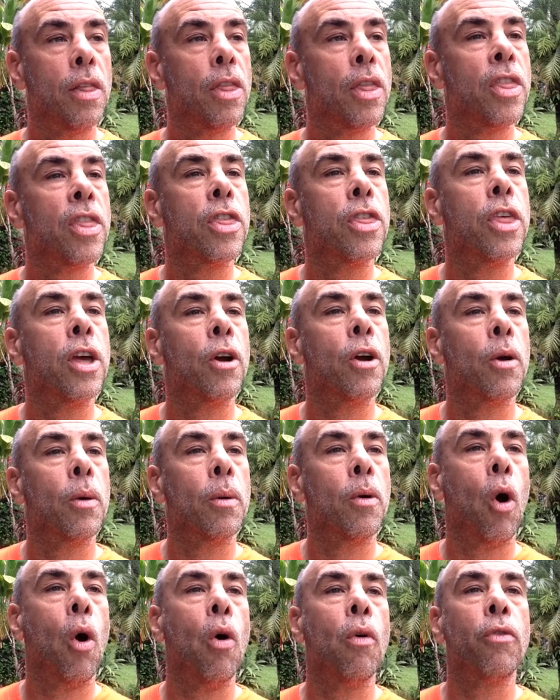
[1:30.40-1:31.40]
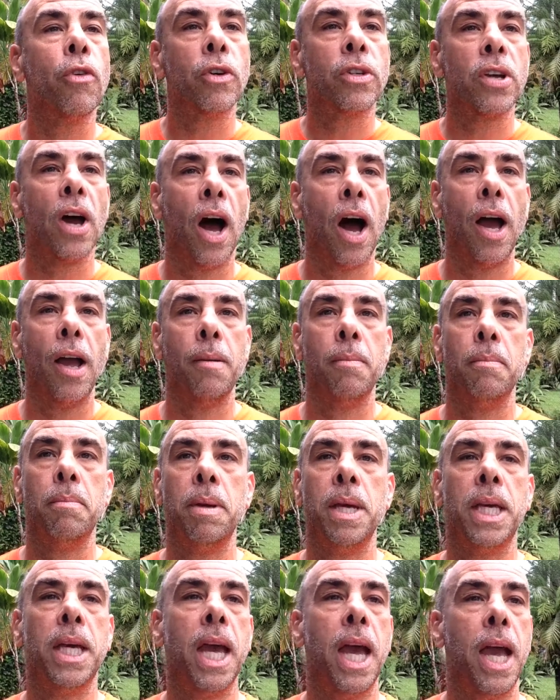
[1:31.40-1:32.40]
they're over time
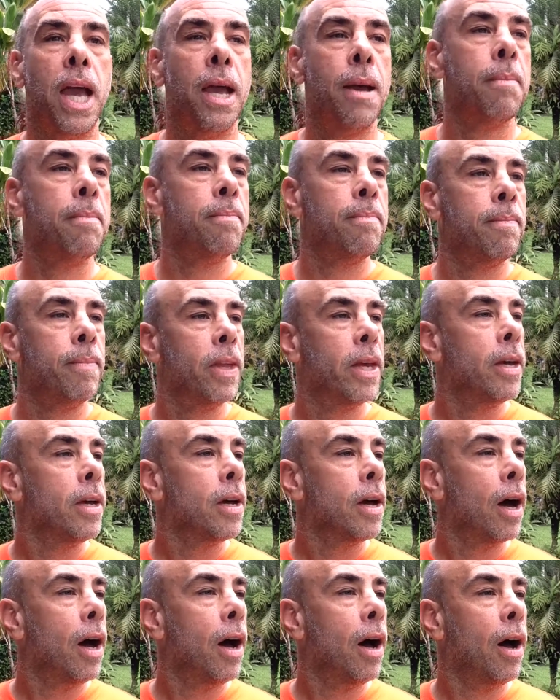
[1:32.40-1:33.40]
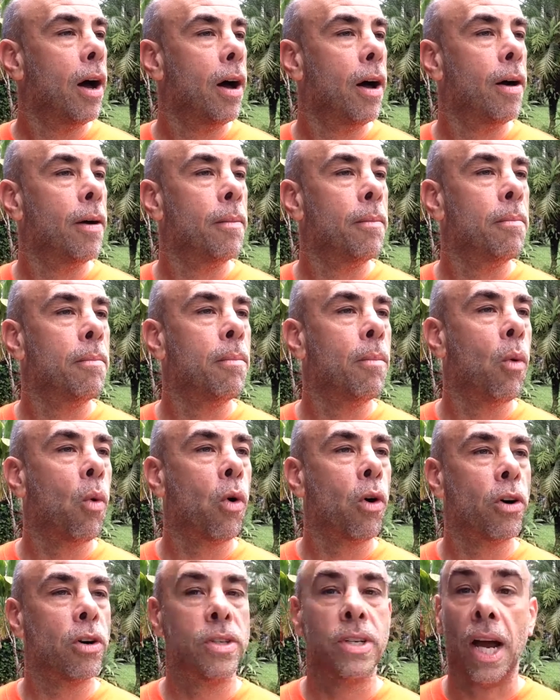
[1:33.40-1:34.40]
became
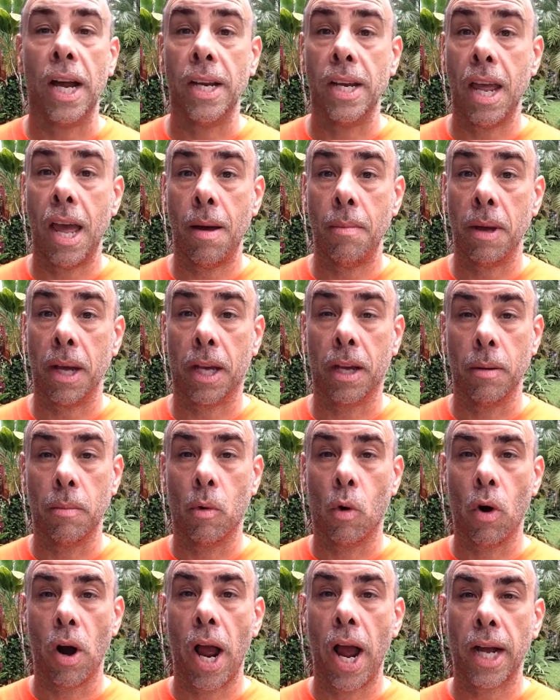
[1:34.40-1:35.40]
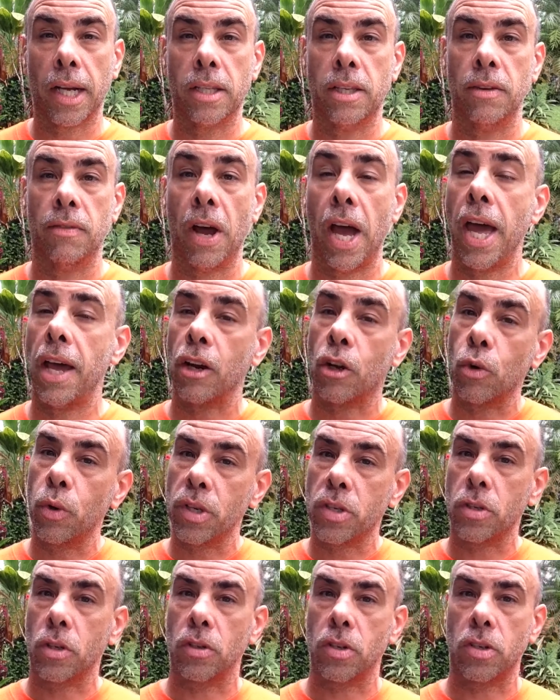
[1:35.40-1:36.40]
more dynamic and more active. I had a
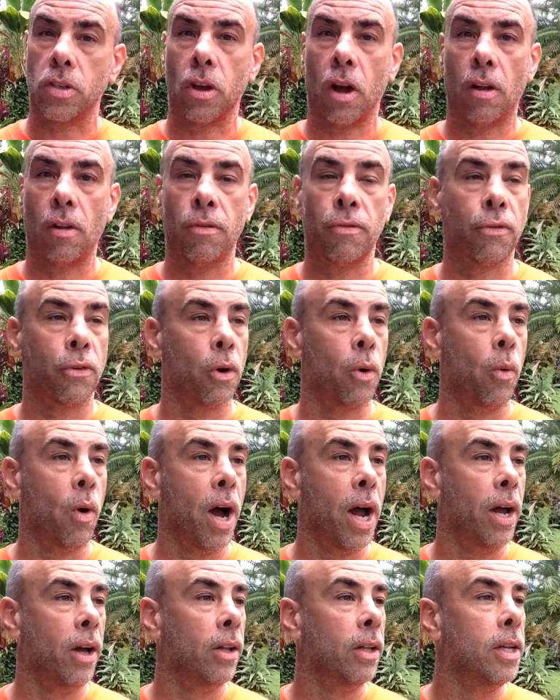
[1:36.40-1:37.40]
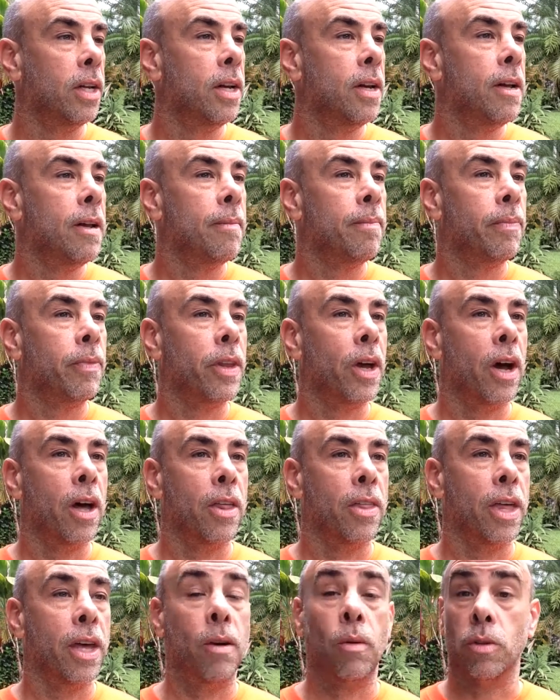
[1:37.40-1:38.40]
crystal skull for a while
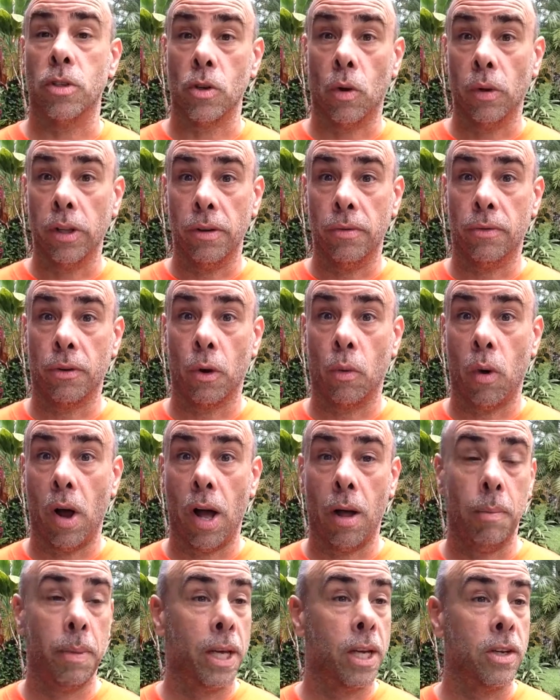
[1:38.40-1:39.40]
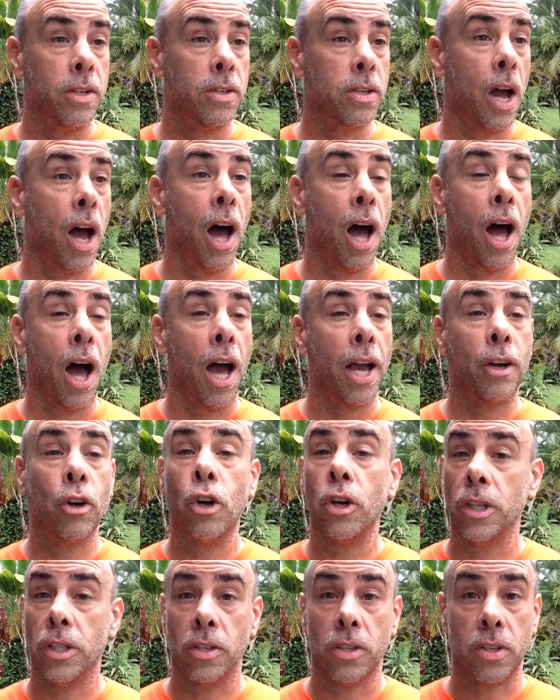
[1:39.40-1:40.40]
that was only for a while because I
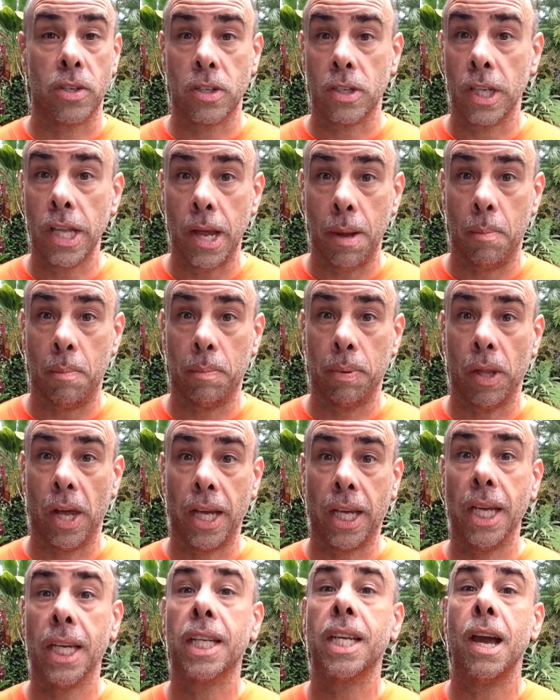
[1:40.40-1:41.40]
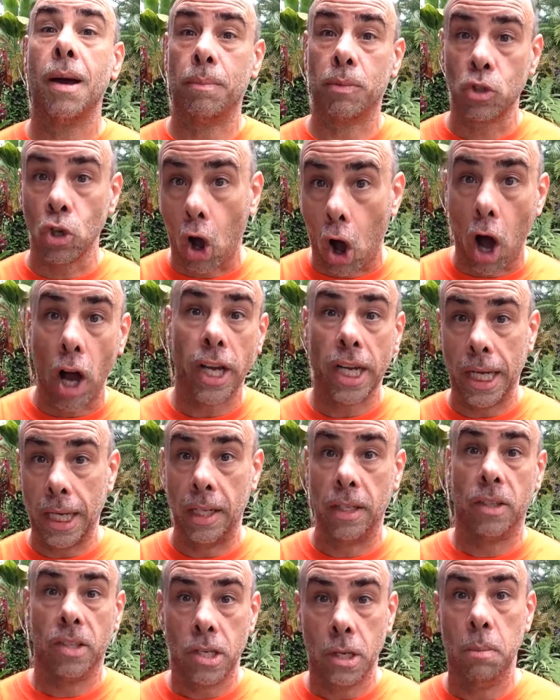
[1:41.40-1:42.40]
couldn't sleep. Like, it kept
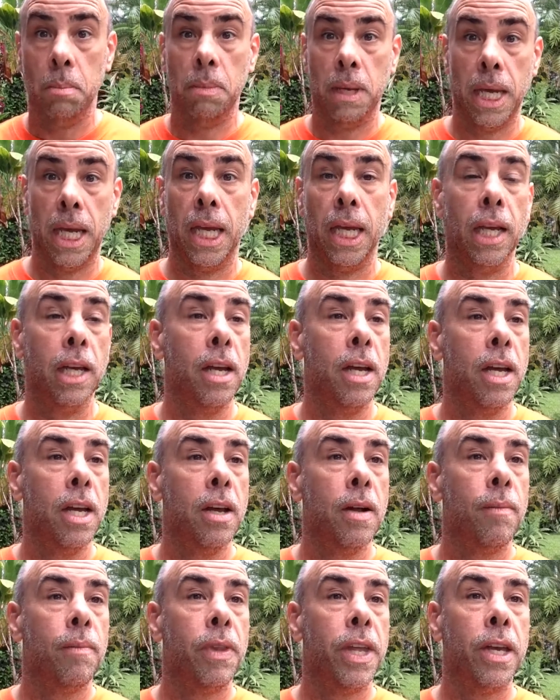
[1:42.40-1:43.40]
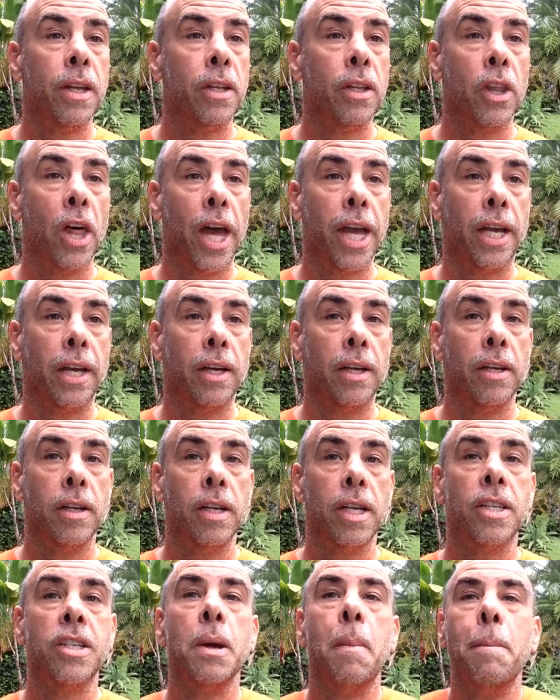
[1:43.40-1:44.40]
talking to me. It like
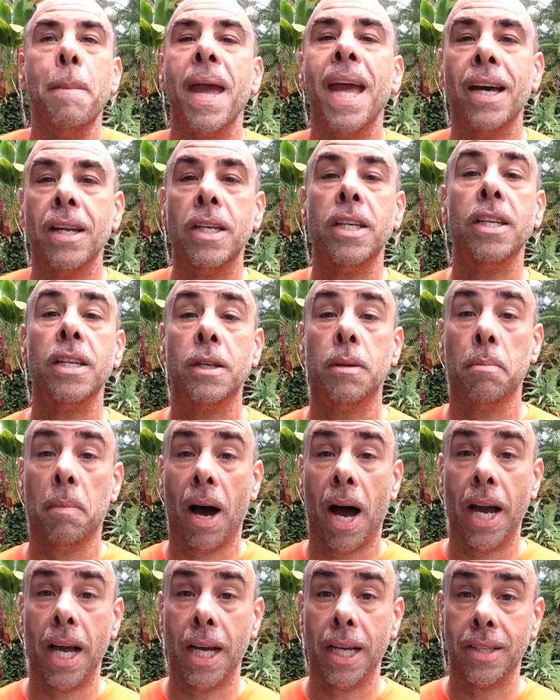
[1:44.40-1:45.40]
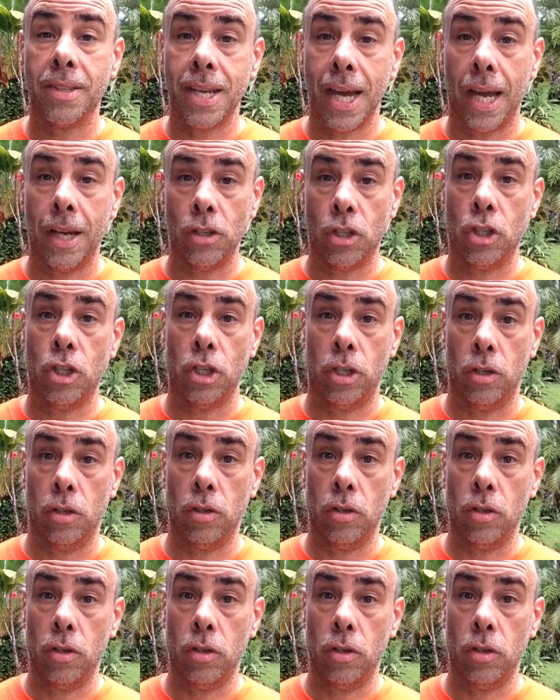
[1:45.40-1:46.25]
demanded my attention.